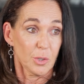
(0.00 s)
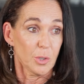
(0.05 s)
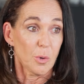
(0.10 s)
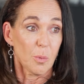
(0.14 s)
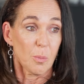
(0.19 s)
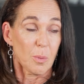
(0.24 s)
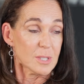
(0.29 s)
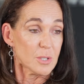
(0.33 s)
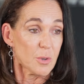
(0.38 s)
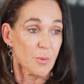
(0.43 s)

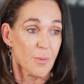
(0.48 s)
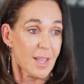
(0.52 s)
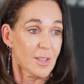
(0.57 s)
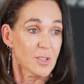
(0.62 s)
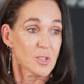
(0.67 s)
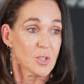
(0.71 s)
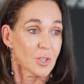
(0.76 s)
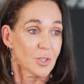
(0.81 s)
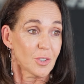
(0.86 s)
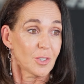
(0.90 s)
what's
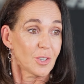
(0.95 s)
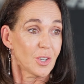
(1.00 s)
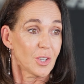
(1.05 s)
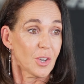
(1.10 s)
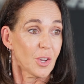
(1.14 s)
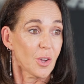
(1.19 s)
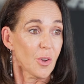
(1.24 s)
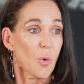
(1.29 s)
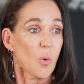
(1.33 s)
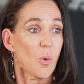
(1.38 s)
around you,
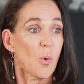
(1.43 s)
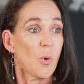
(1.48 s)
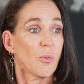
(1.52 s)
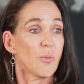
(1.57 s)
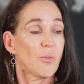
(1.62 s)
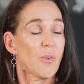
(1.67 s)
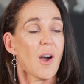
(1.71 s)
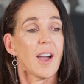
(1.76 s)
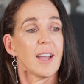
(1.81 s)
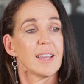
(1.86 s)
or
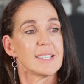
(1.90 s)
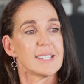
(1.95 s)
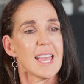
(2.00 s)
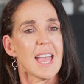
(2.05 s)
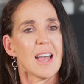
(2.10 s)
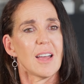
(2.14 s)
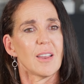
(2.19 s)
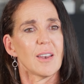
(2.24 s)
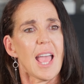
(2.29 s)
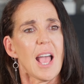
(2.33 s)
find
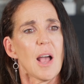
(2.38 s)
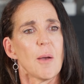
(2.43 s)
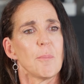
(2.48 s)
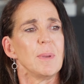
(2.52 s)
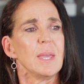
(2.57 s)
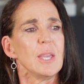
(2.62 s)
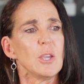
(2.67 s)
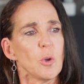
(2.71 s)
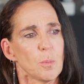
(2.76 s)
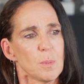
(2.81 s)
out how
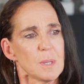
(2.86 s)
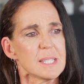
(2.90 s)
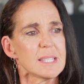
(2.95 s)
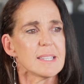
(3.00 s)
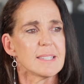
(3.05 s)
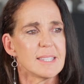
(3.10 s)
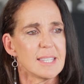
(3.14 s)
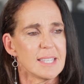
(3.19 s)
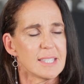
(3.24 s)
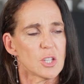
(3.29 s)
big your
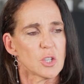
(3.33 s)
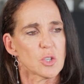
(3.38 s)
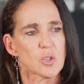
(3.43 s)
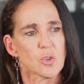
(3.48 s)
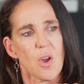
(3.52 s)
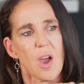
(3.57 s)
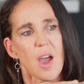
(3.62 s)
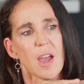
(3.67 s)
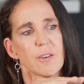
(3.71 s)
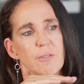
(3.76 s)
business is and
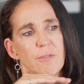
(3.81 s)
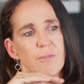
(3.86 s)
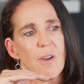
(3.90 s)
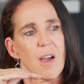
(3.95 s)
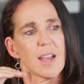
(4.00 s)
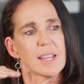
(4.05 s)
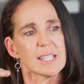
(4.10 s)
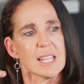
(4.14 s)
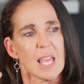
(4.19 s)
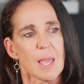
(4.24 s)
try and
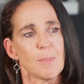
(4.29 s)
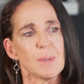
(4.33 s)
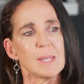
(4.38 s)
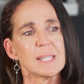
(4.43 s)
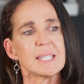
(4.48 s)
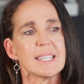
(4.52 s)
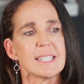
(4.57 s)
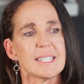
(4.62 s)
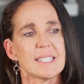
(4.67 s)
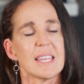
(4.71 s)
find a
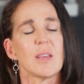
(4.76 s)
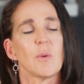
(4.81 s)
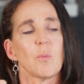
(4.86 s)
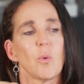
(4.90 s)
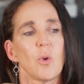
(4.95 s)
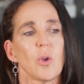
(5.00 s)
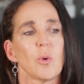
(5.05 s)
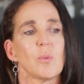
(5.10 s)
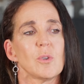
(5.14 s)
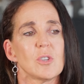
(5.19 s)
business
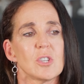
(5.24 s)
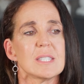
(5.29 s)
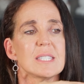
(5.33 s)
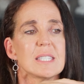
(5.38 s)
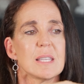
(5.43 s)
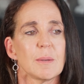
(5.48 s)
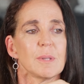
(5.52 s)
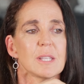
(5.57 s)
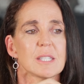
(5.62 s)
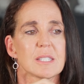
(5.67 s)
network which is
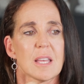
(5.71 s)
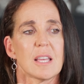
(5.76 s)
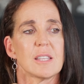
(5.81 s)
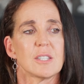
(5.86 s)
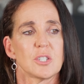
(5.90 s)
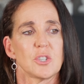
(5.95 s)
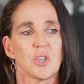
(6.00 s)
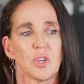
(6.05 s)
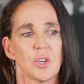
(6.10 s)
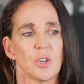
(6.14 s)
similar
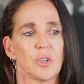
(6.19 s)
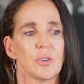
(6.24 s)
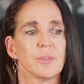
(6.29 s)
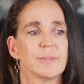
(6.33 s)
size to you.